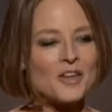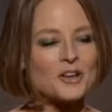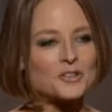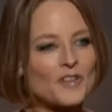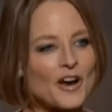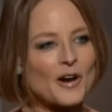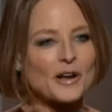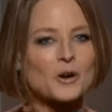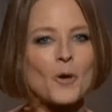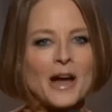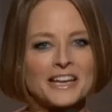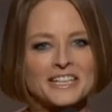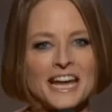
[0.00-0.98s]
Those very
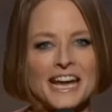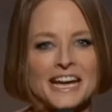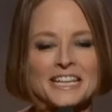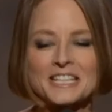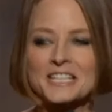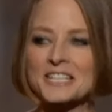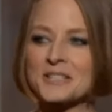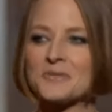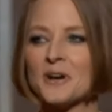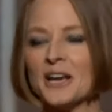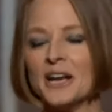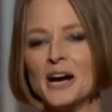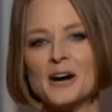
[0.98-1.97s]
quaint days
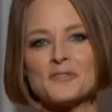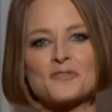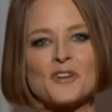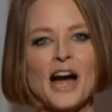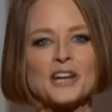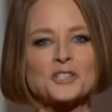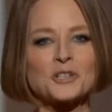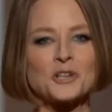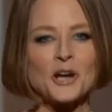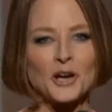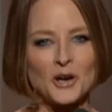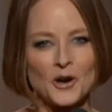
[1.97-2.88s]
when a fragile young